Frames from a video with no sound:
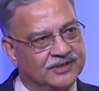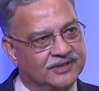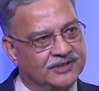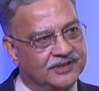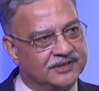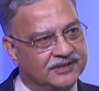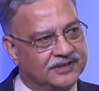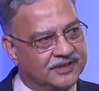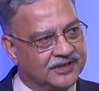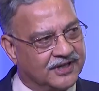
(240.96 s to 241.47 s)

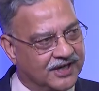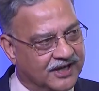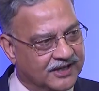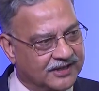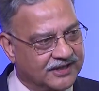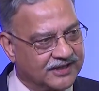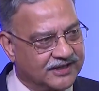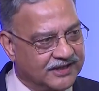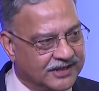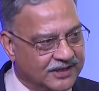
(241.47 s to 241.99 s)
in the
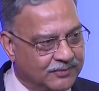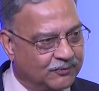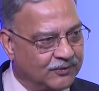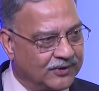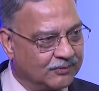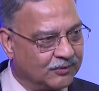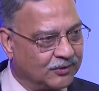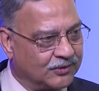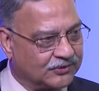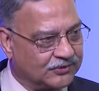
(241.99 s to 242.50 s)
dark and deep
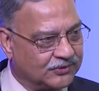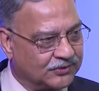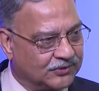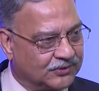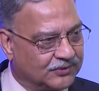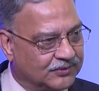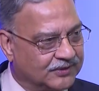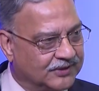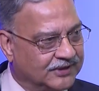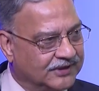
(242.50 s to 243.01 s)
web
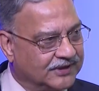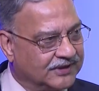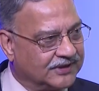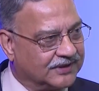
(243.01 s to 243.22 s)
also.